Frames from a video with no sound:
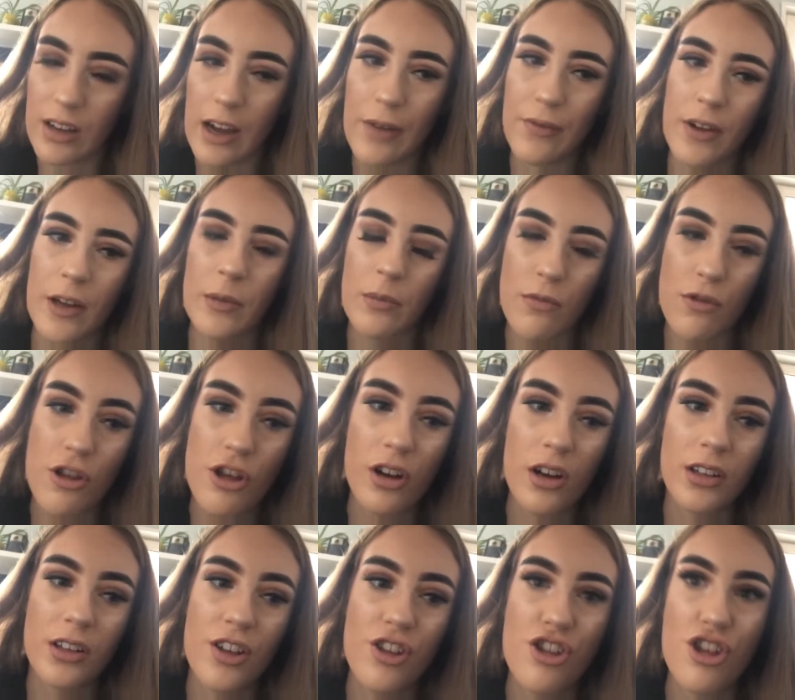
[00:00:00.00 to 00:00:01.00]
having chicken
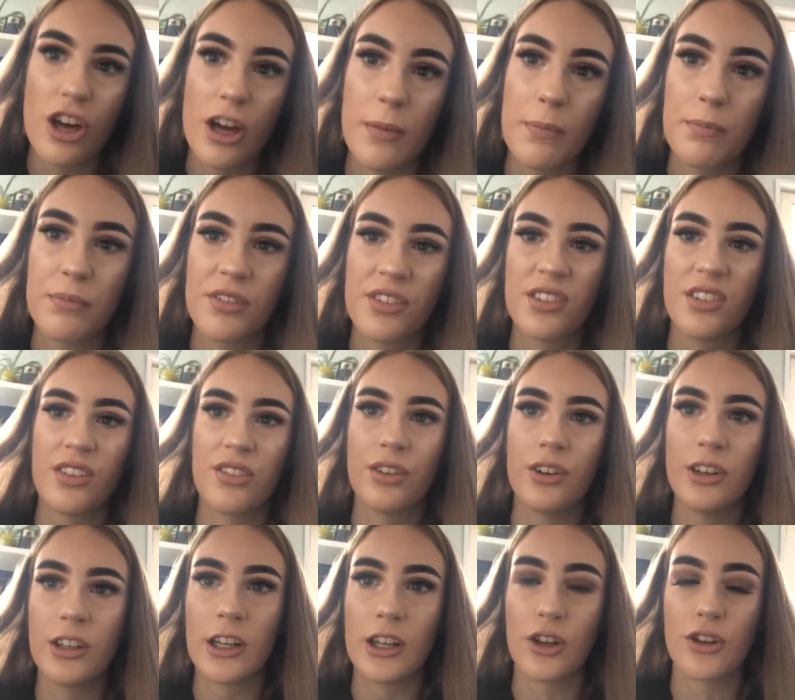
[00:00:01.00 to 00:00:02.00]
and chips because it's
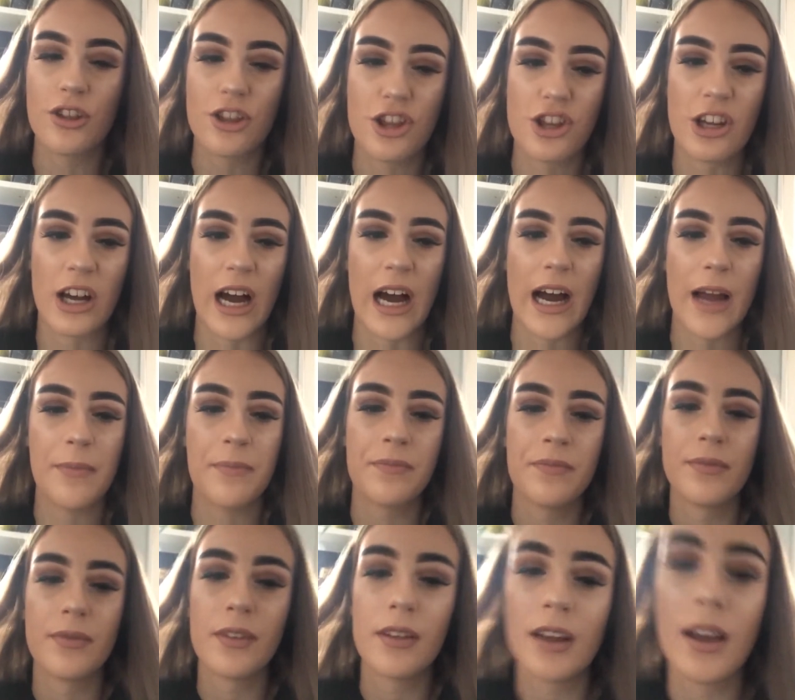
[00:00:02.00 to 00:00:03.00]
only lunchtime,
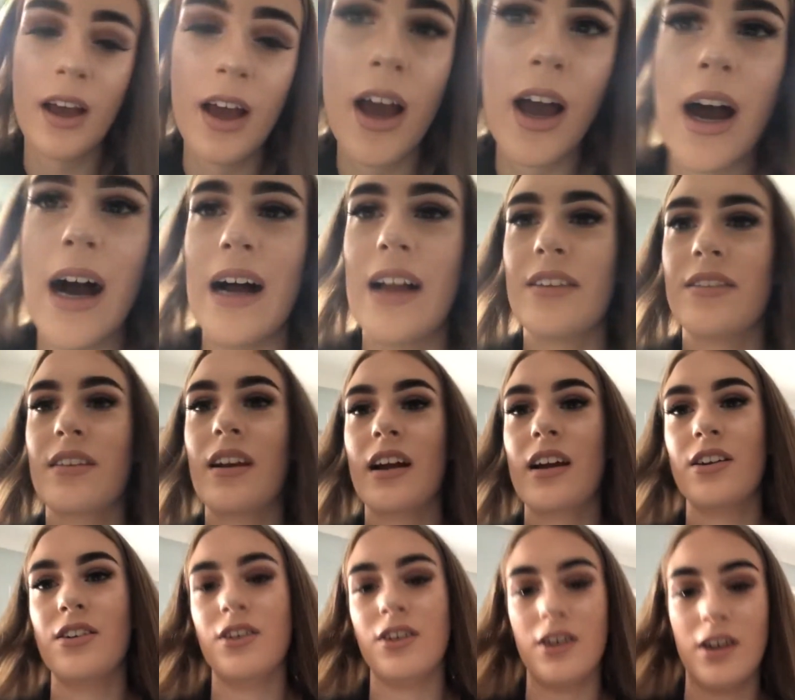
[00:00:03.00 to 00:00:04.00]
and
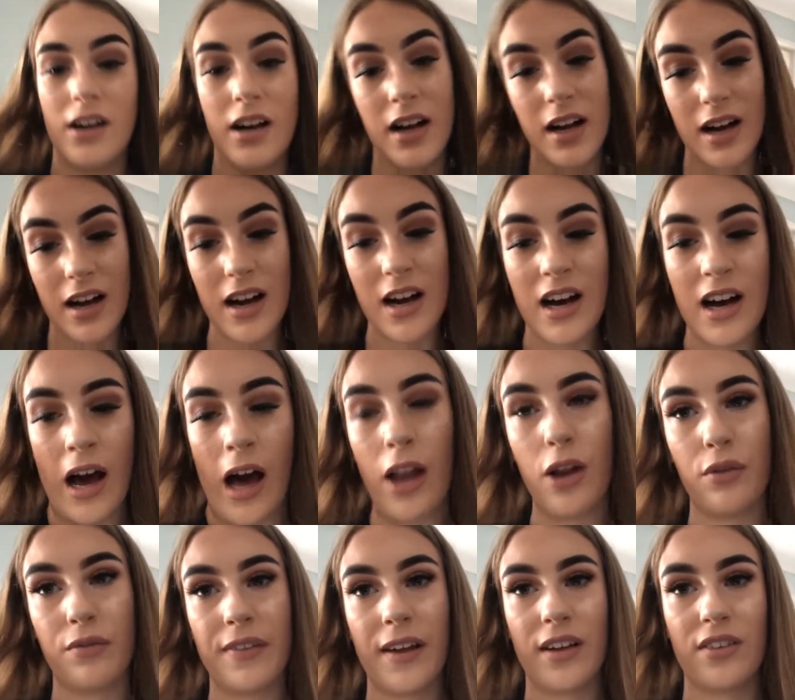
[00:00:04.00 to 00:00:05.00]
you know I
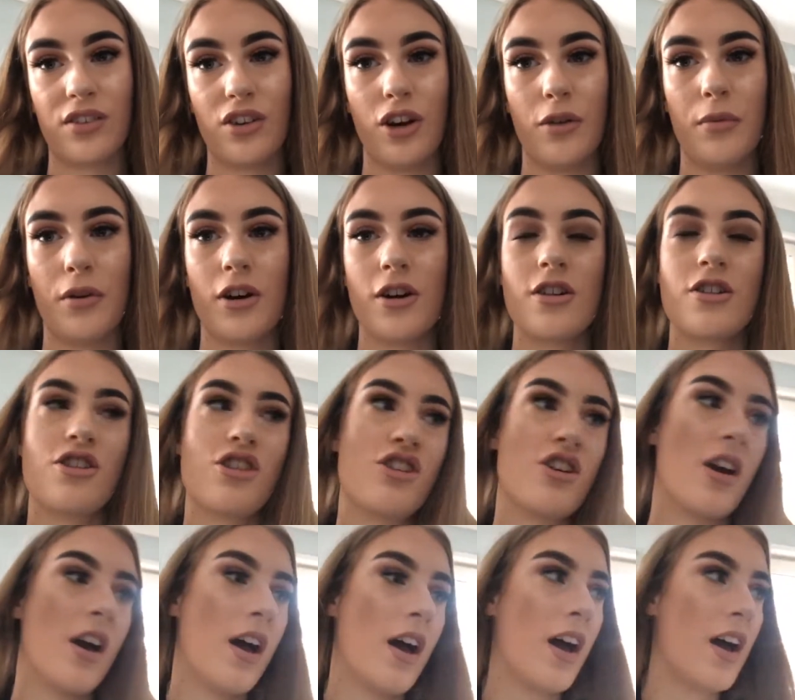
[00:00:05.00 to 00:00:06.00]
love that so much.
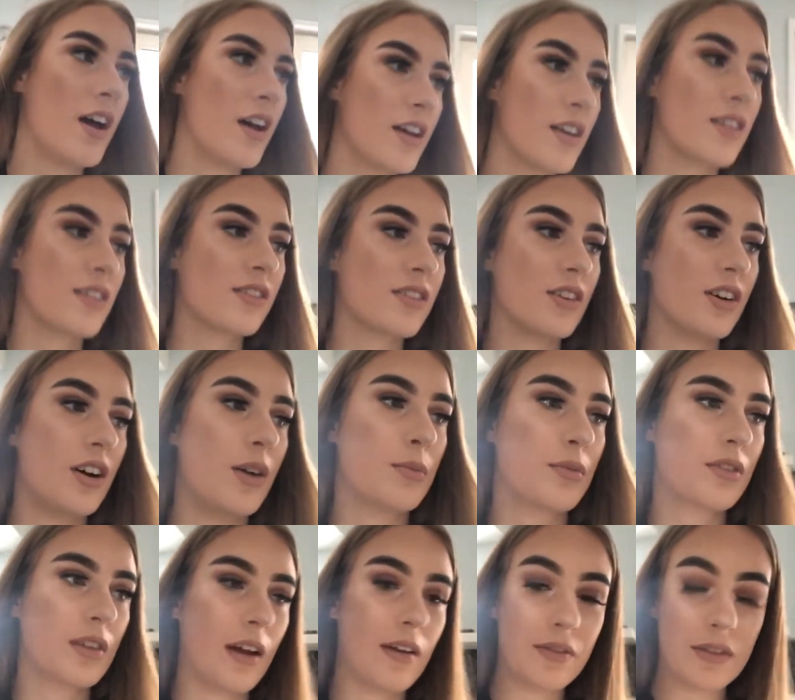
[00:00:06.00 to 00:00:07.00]
So I'm
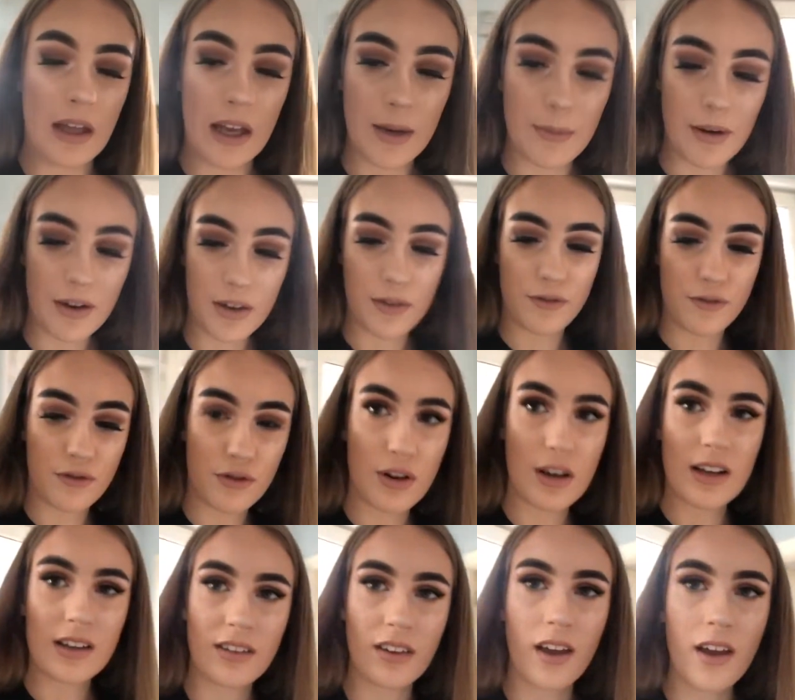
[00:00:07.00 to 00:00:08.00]
still having them out the
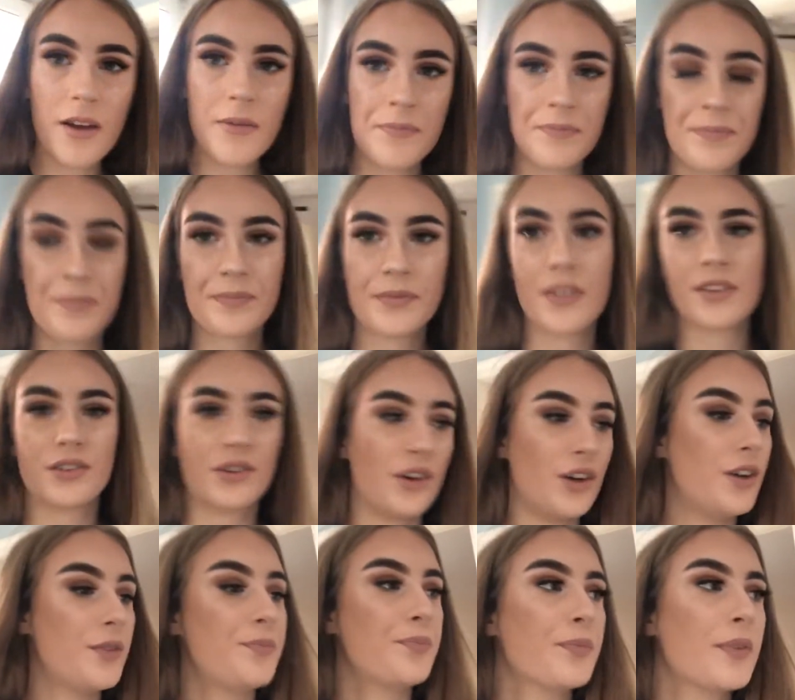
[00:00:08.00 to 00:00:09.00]
freezer. So
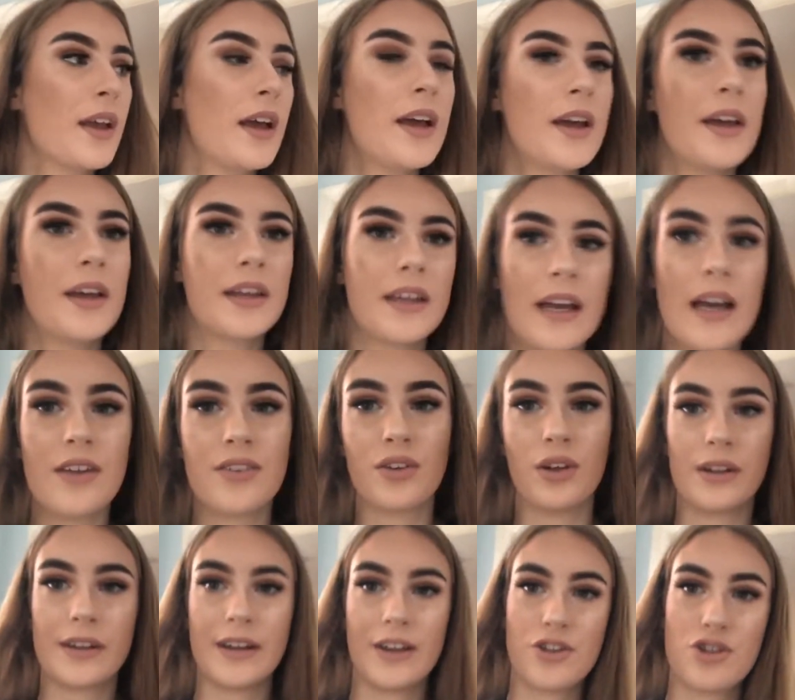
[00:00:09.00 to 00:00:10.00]
yeah, so I'll
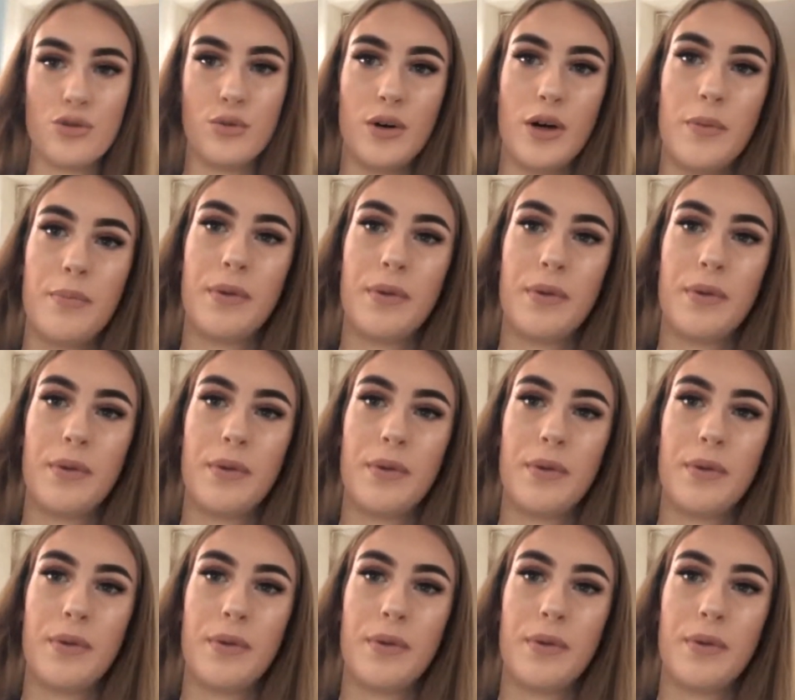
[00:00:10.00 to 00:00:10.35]
catch you up.